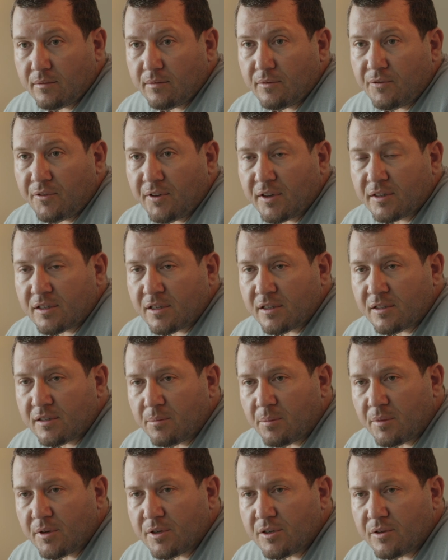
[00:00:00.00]
fixes a
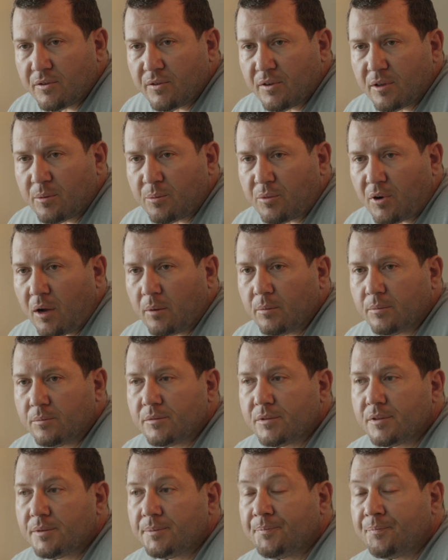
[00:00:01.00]
bunch of other
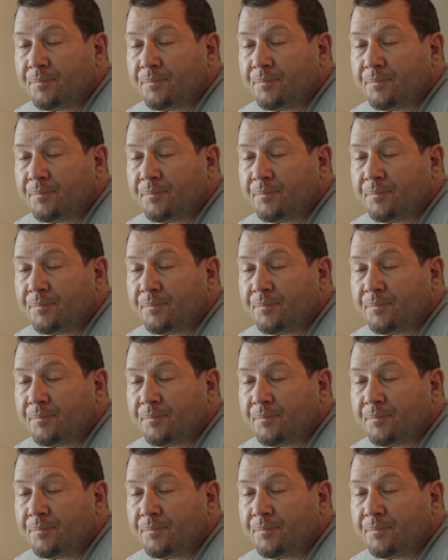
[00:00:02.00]
problems.